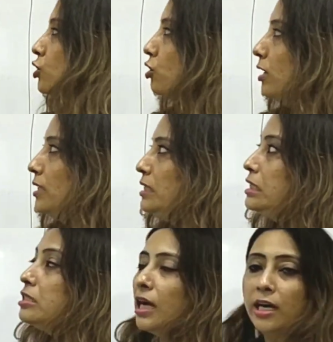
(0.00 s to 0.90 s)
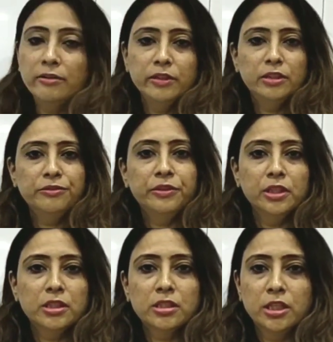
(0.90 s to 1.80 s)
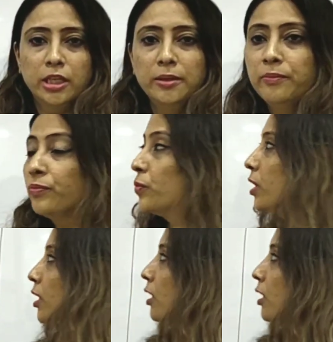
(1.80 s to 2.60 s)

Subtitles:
So let's start with the first thing.